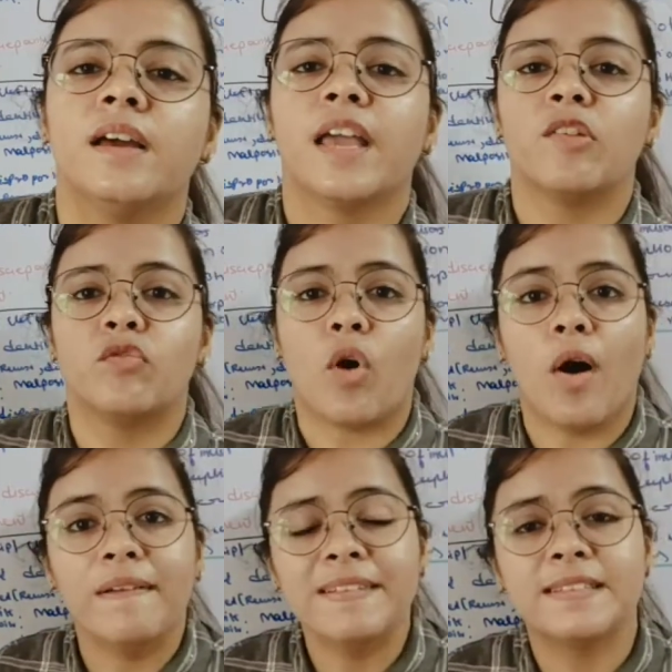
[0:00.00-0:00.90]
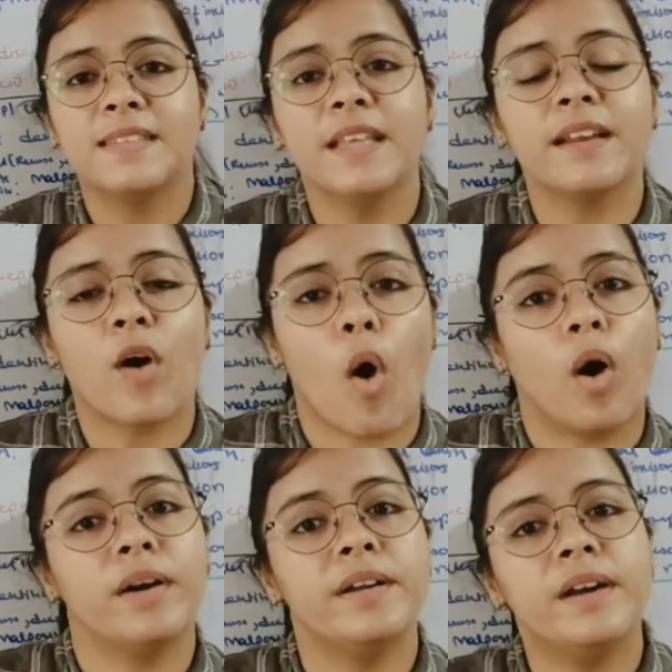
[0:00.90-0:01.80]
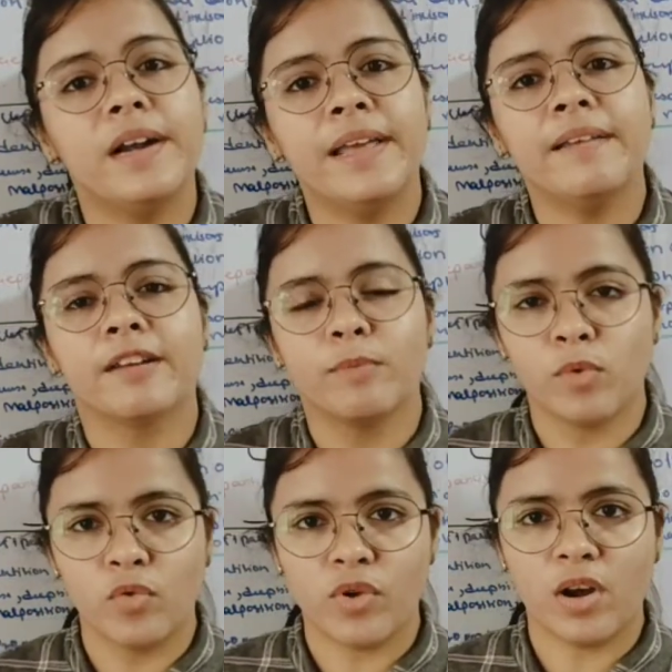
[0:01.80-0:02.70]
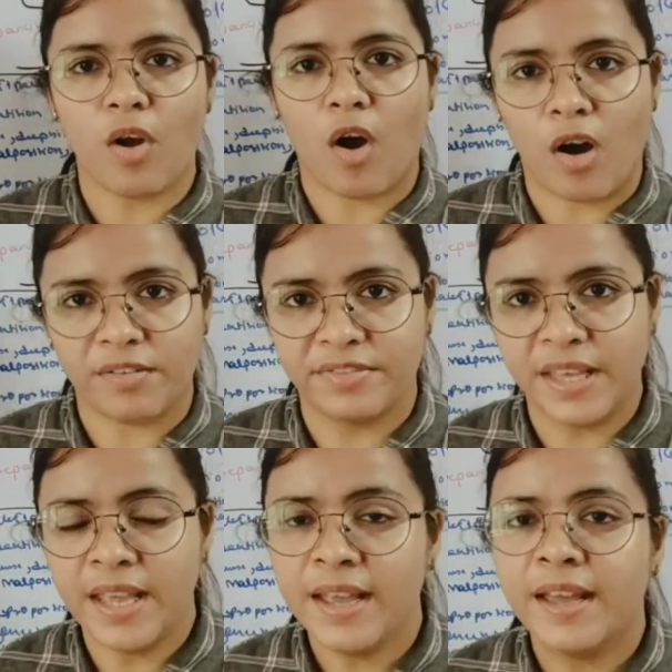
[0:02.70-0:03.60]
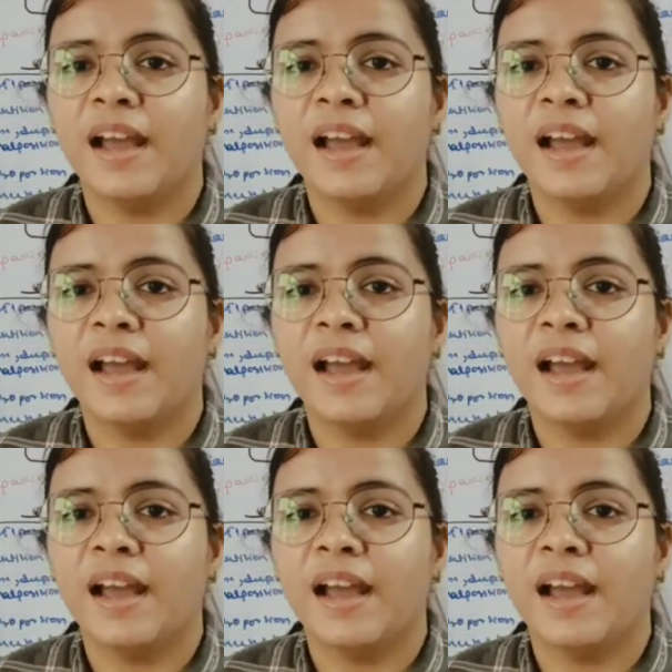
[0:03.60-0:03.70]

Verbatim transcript: involves the orderly removal of the